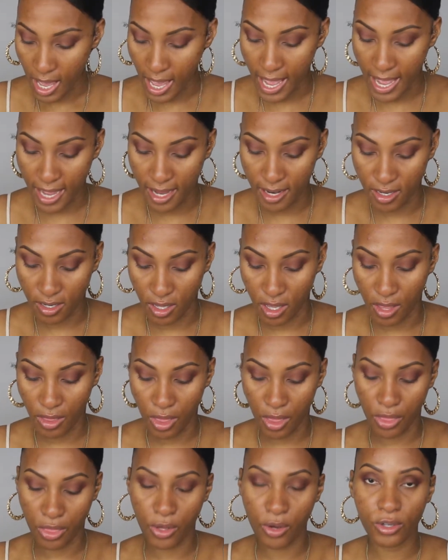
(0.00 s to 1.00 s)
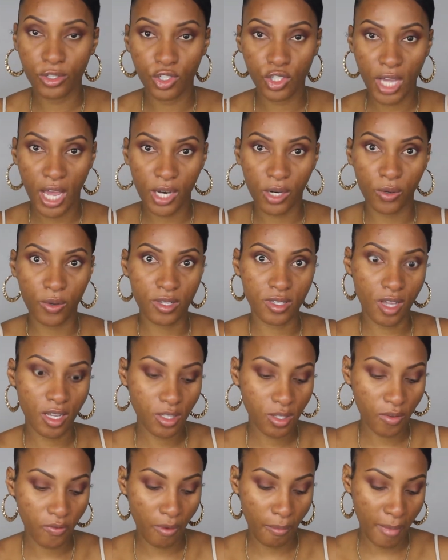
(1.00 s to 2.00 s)
And the third shadow is
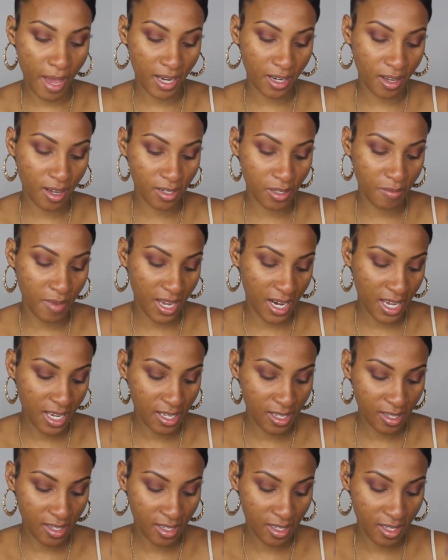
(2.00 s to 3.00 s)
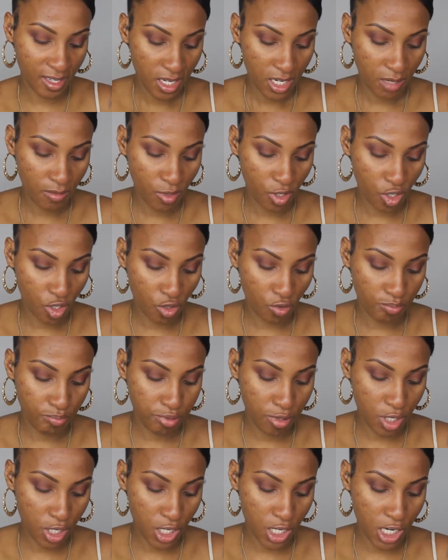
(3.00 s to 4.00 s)
also from MAC Cosmetics. Let me just
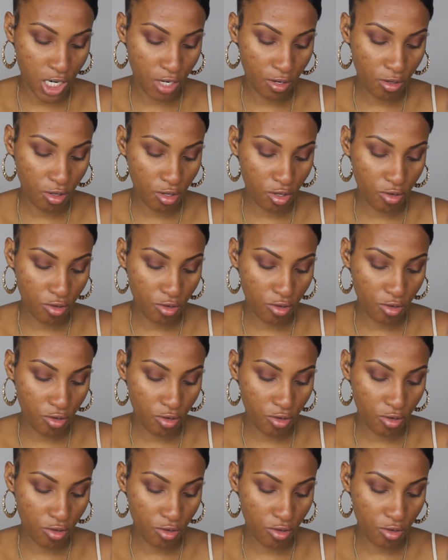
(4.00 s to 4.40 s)
pull it out